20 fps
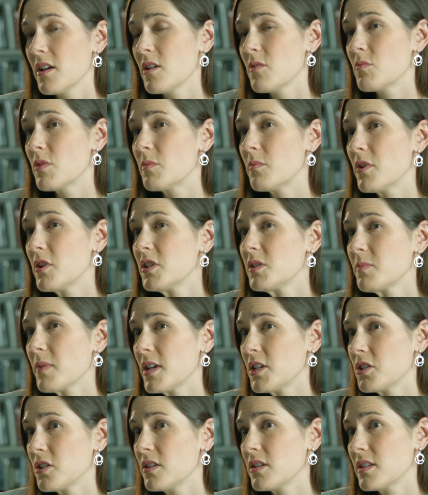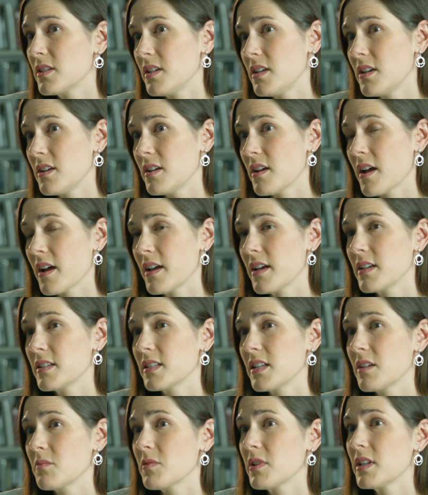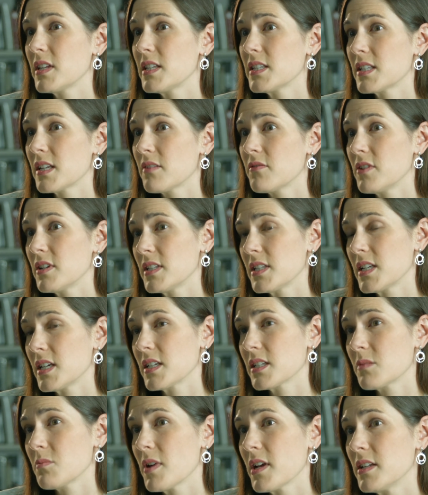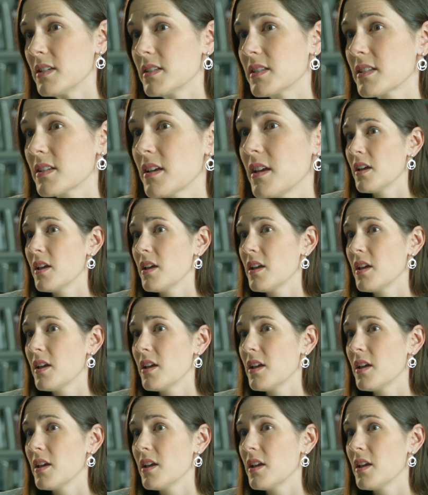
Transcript: but most patients need an eye exam at least every 6 months.